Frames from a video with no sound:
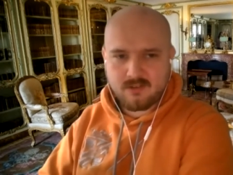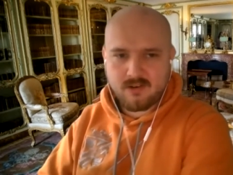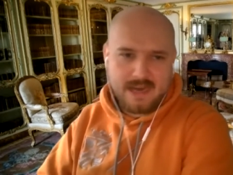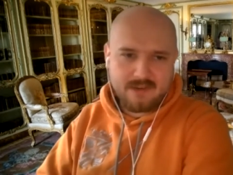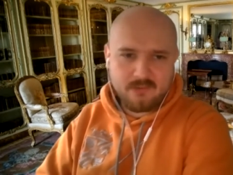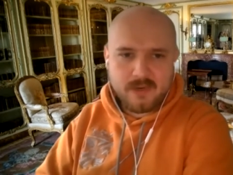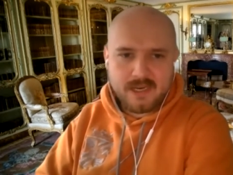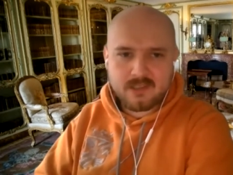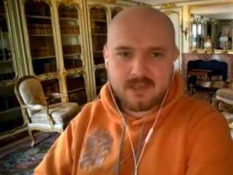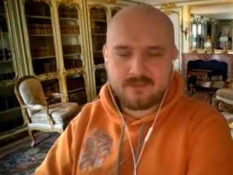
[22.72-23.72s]
okay we
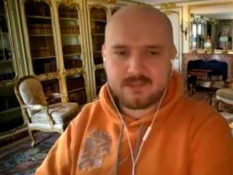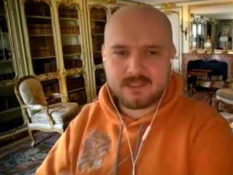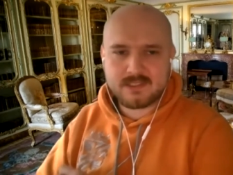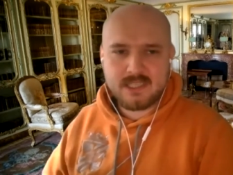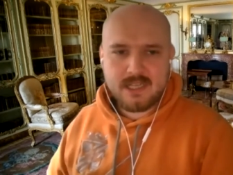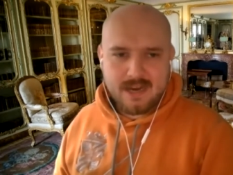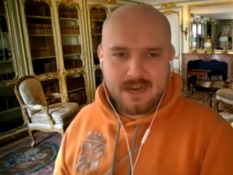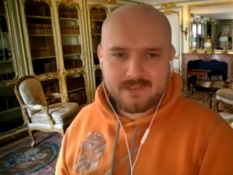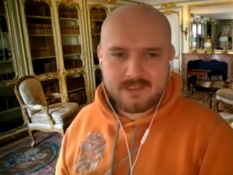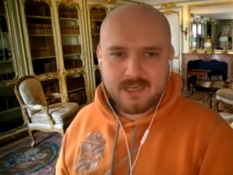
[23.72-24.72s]
can have this
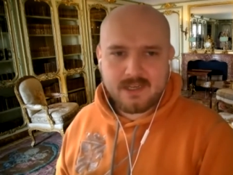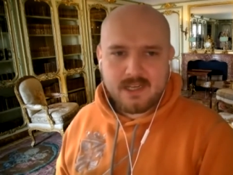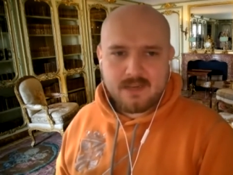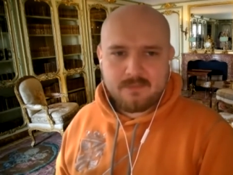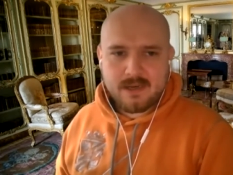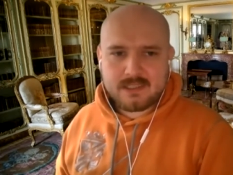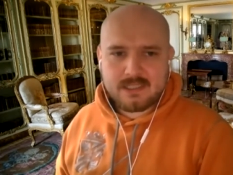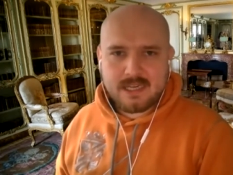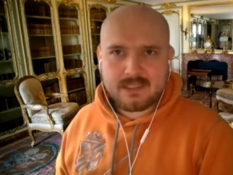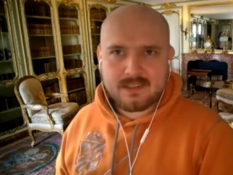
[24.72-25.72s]
every day but
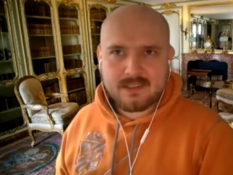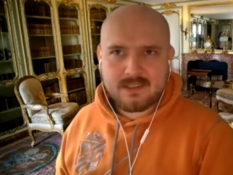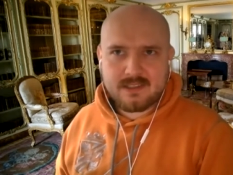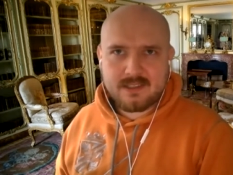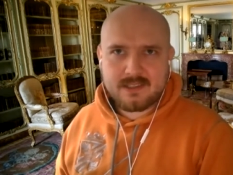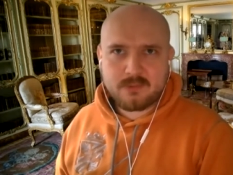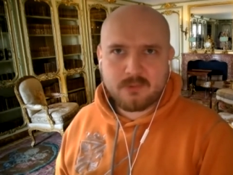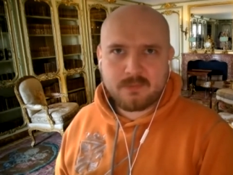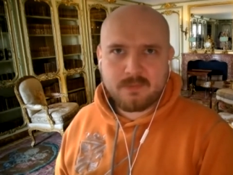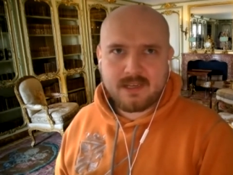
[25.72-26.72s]
like uh, it
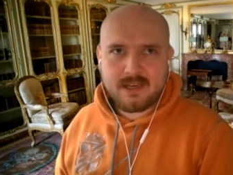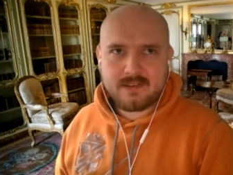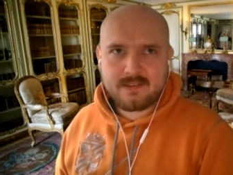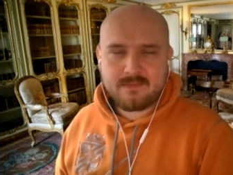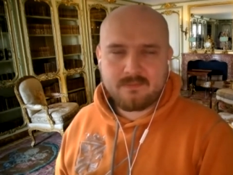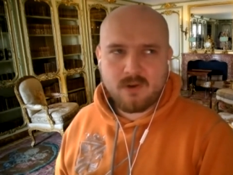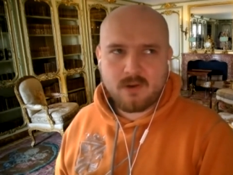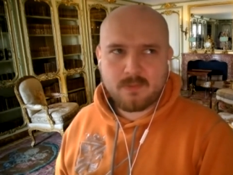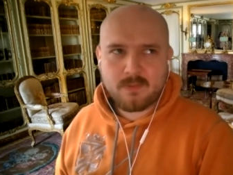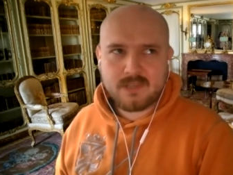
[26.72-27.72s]
would be i think
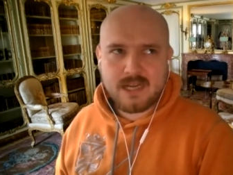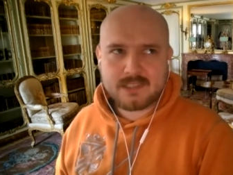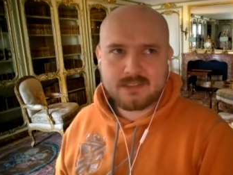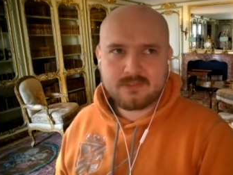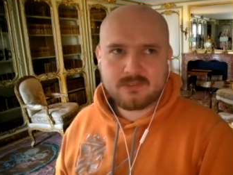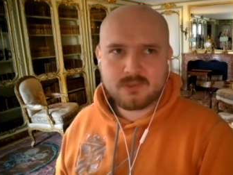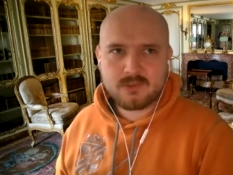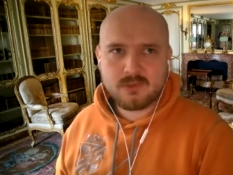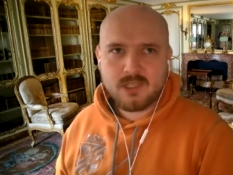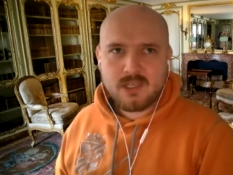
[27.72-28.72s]
more productive to
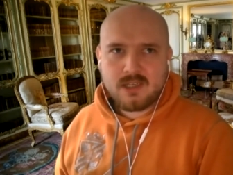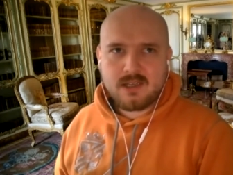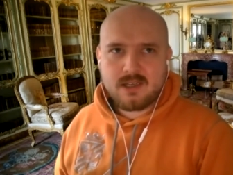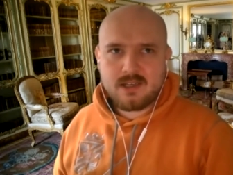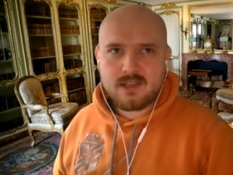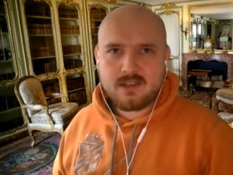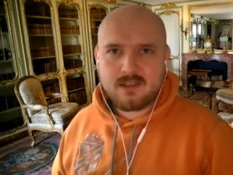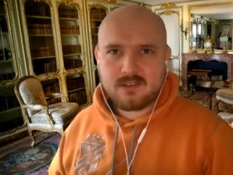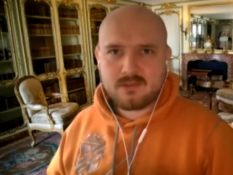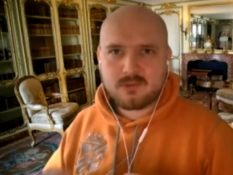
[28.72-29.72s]

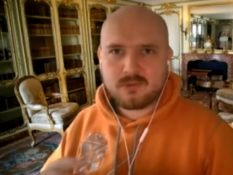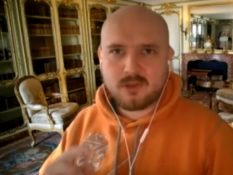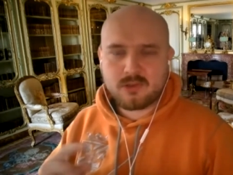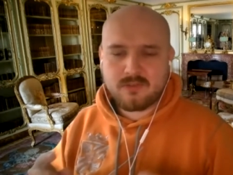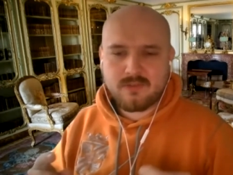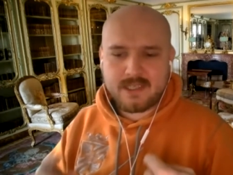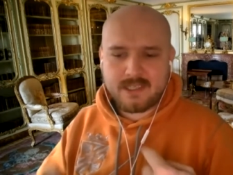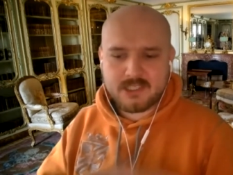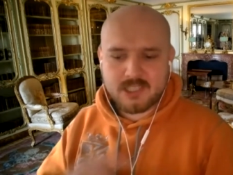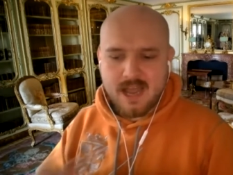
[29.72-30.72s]
uh, to notify
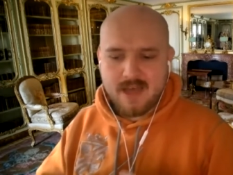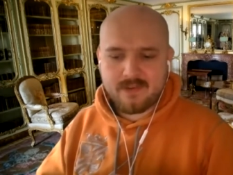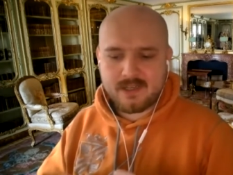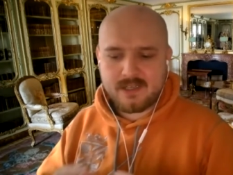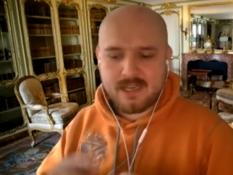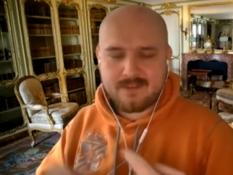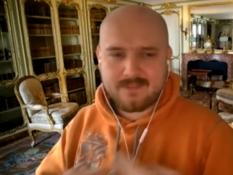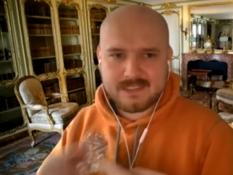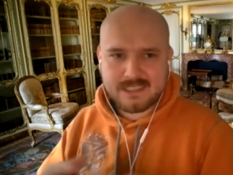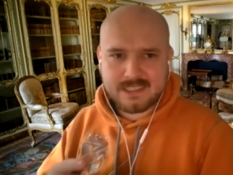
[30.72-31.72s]
each other
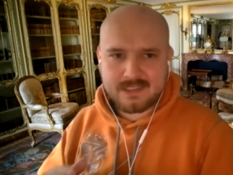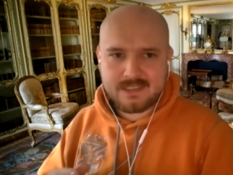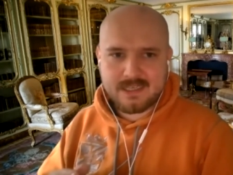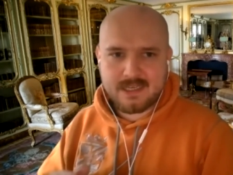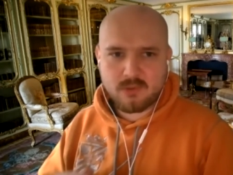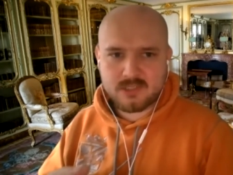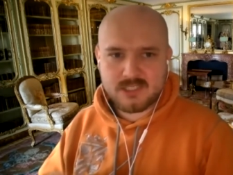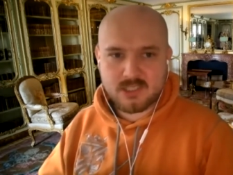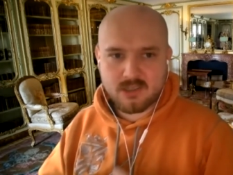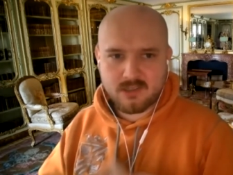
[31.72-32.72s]
every second day what
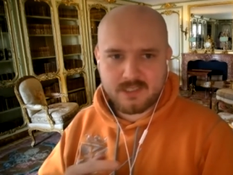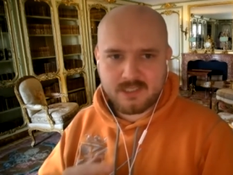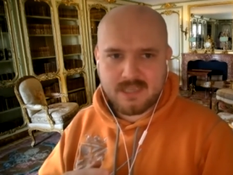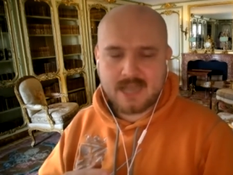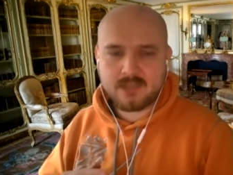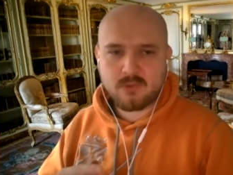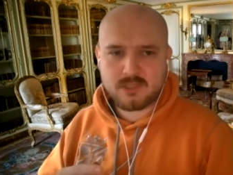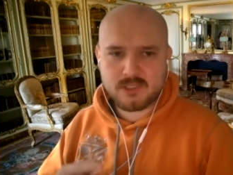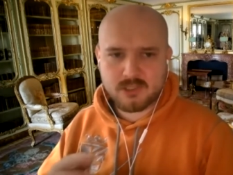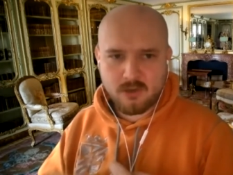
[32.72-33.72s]
is already done what
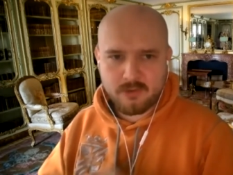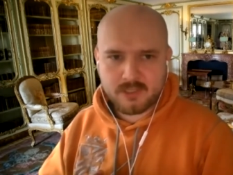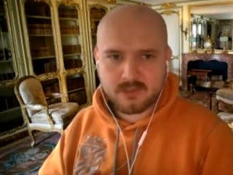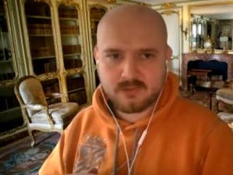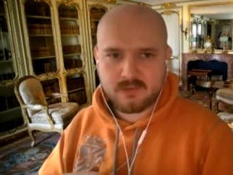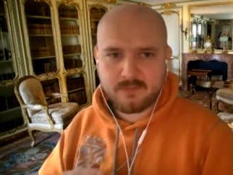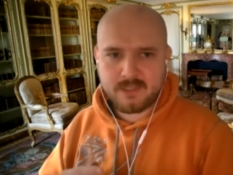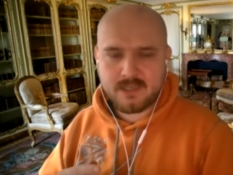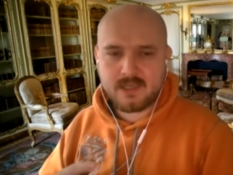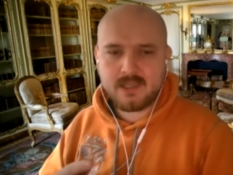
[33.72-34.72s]
is going to be
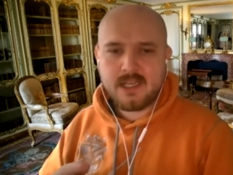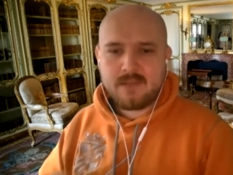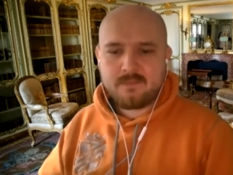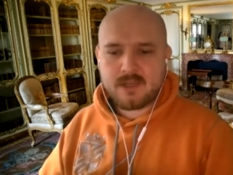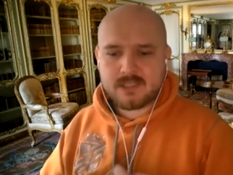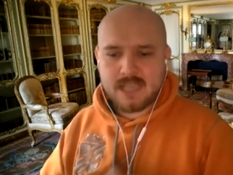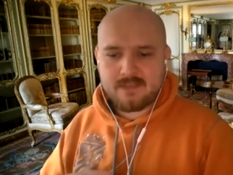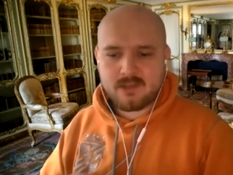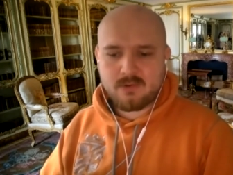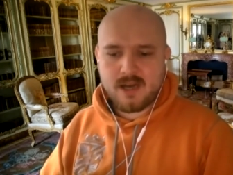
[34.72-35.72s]
done because
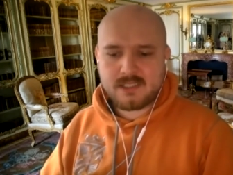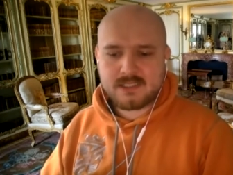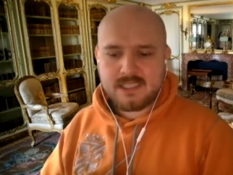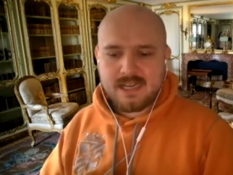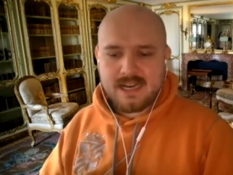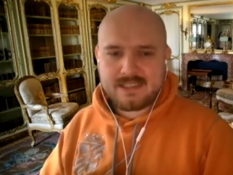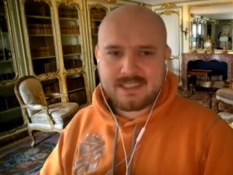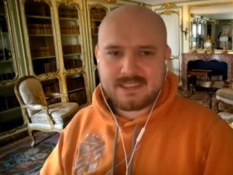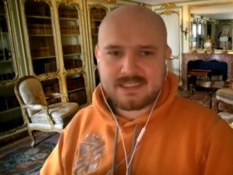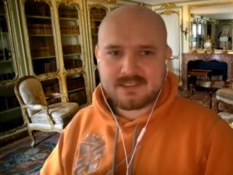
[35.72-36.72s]
otherwise i
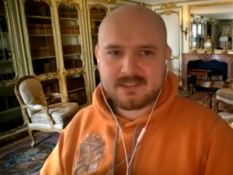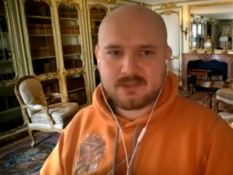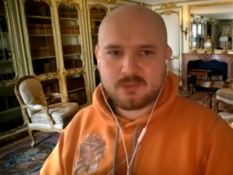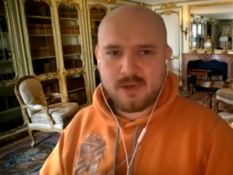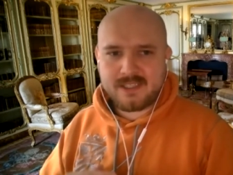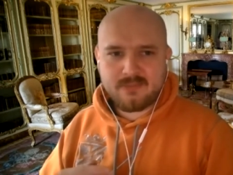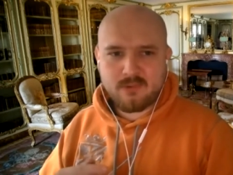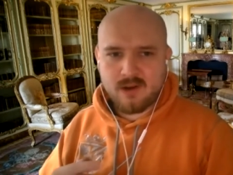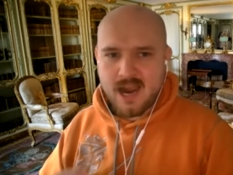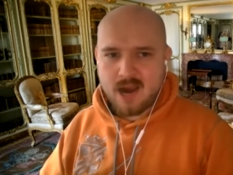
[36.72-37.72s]
think that the
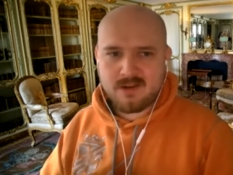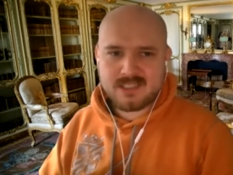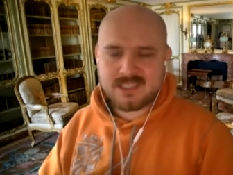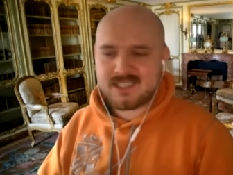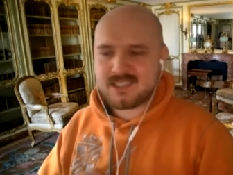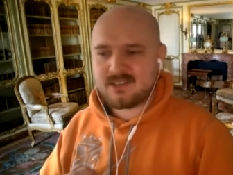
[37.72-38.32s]
24 hours is